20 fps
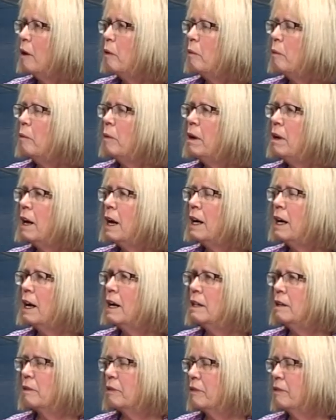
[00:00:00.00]
Well, I
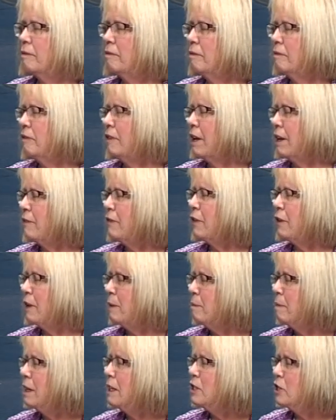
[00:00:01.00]
don't think very
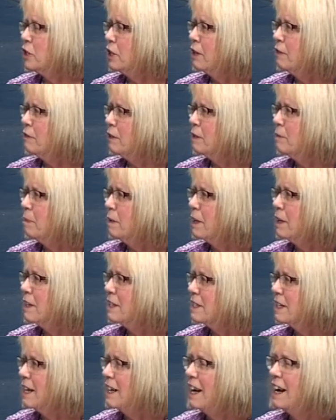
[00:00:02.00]
much of it
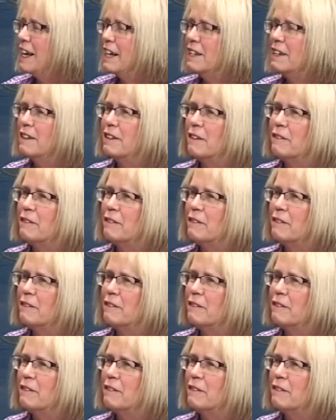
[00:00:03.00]
because I